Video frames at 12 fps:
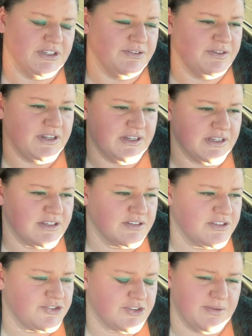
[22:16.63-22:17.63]
you need
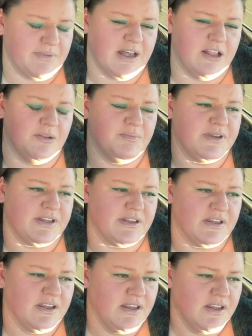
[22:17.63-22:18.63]
extreme help, and